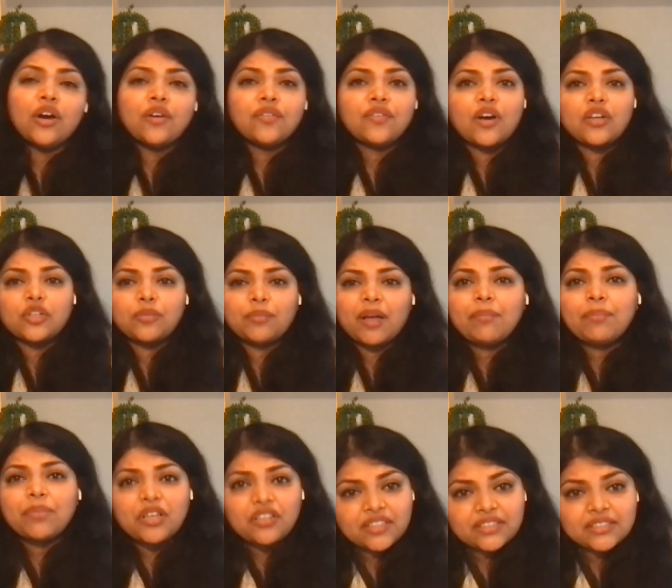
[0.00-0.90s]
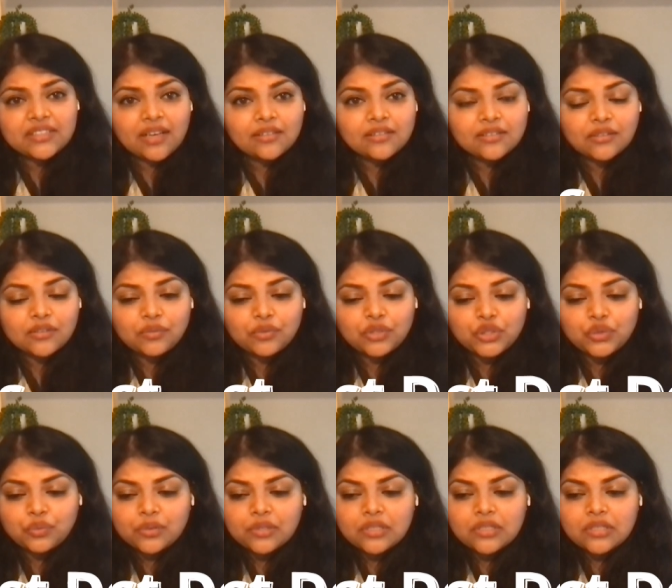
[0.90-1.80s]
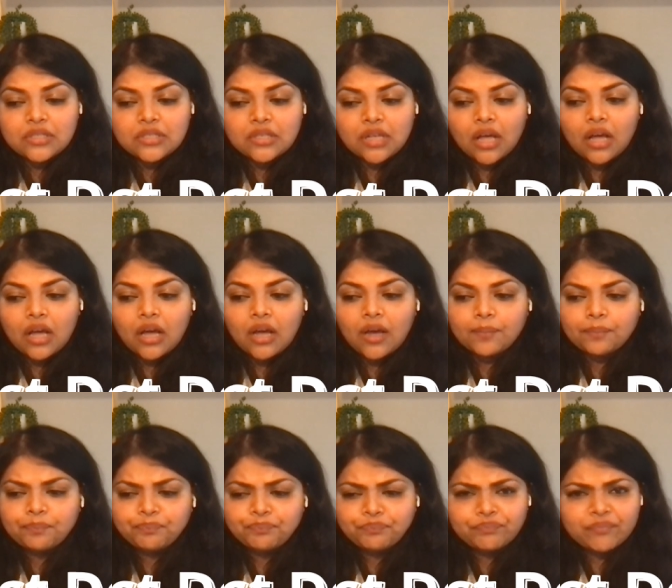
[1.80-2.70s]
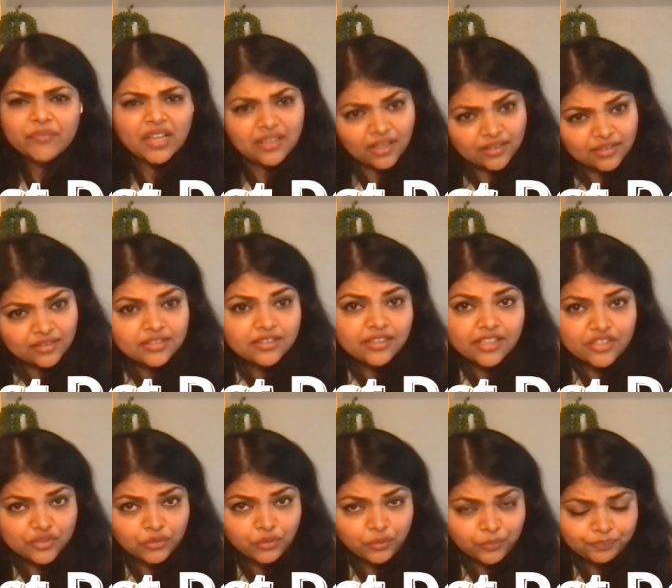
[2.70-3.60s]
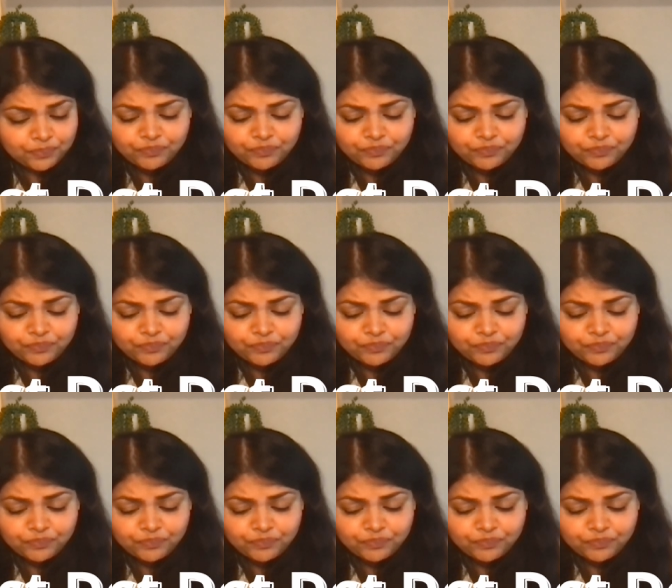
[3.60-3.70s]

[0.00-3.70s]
followed by Perfect Dental, which was another DSO,